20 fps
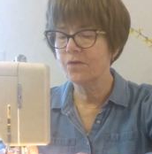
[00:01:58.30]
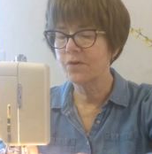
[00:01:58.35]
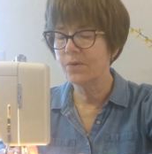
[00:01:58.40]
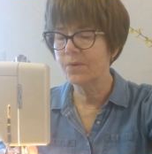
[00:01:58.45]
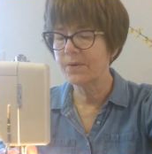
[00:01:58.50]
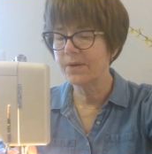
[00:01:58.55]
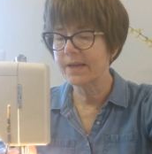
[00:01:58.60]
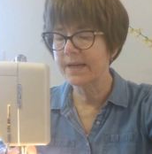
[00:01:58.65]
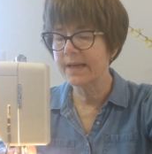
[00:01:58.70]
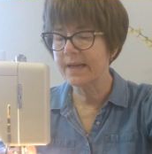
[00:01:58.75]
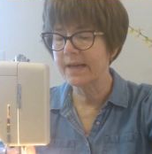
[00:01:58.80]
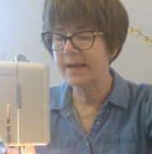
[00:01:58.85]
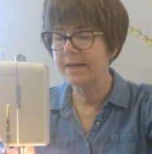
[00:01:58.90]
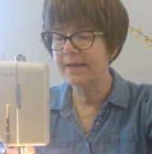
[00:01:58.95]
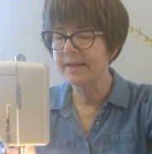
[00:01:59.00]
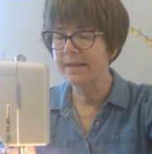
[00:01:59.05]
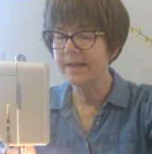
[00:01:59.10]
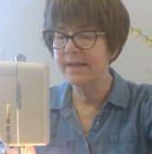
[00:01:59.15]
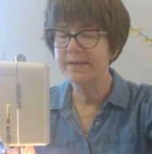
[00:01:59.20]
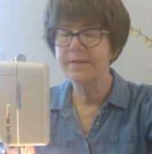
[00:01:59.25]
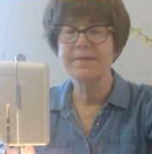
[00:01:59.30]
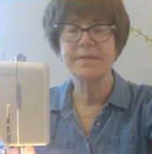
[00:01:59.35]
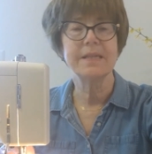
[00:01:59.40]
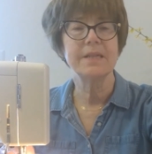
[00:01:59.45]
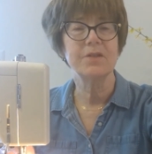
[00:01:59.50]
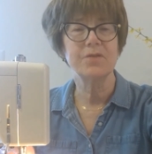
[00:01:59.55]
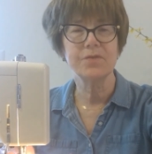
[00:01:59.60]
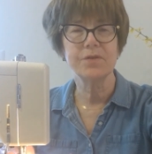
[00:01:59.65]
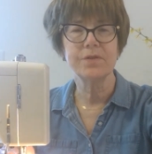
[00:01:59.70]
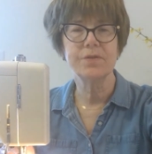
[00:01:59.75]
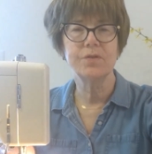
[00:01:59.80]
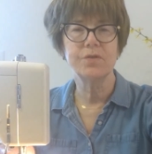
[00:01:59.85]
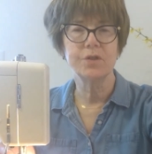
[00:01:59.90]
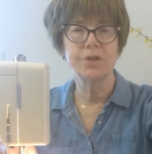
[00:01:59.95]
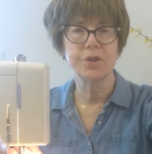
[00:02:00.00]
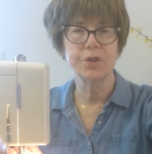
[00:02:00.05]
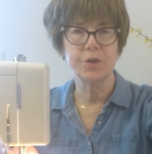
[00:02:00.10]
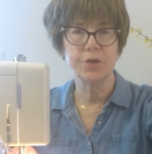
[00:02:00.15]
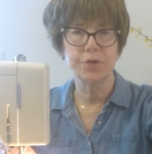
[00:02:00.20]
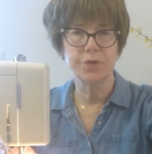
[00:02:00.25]
forward again, and that's really
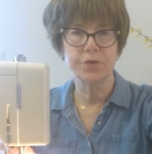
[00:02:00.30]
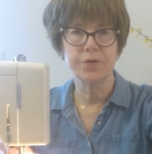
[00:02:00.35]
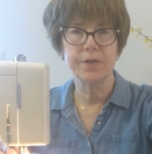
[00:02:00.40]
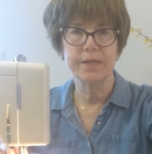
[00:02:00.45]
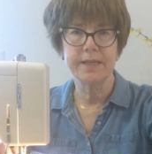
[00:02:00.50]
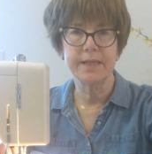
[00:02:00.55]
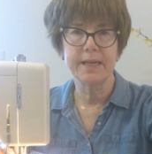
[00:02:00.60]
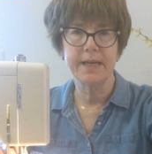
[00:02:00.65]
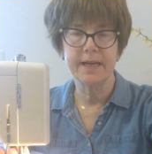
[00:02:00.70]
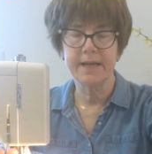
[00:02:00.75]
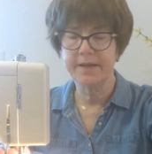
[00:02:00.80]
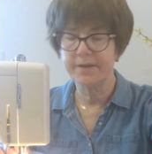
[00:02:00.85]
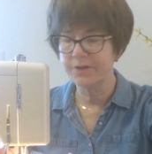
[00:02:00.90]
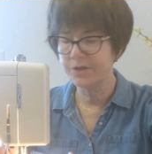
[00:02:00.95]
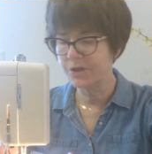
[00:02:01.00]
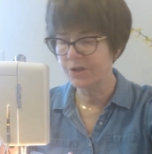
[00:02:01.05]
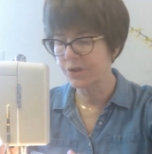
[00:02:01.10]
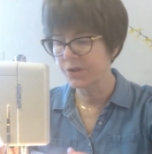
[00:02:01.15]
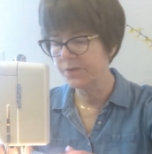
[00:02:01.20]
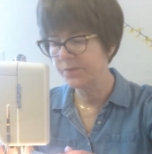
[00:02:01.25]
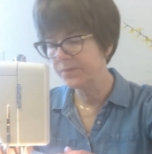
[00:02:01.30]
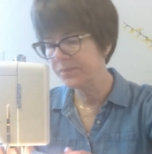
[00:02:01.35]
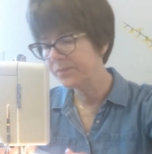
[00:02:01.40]
securing the edge.